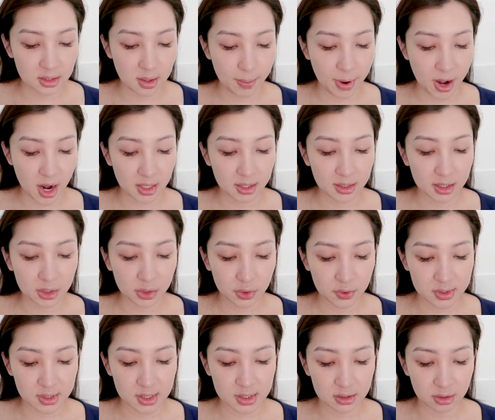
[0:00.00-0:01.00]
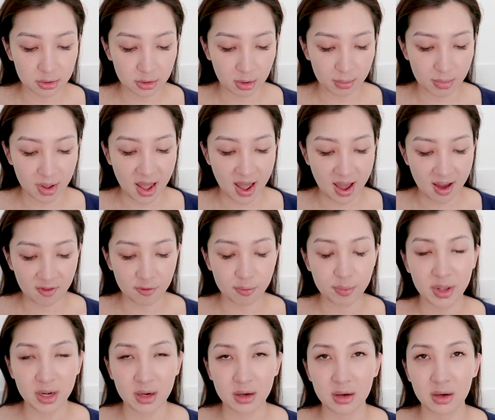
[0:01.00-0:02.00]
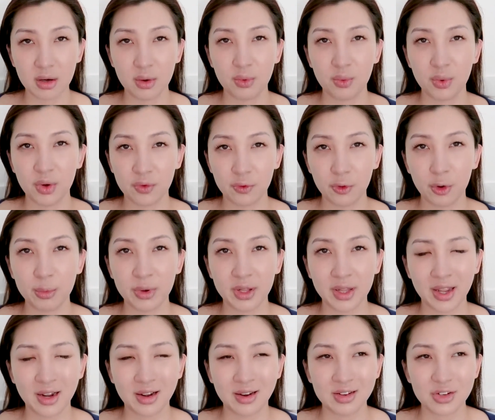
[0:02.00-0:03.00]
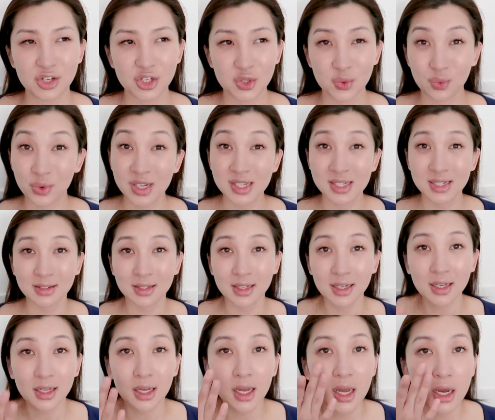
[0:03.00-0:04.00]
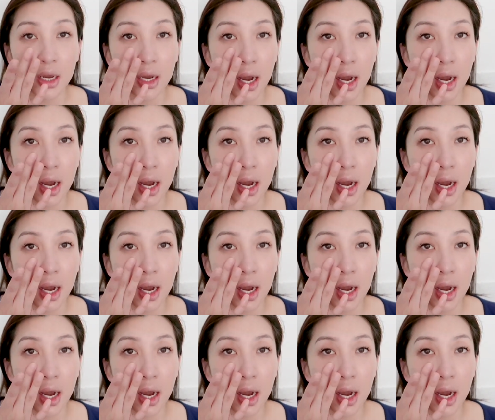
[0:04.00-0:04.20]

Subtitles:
Apparently the new CC cream have been reformulated just recently,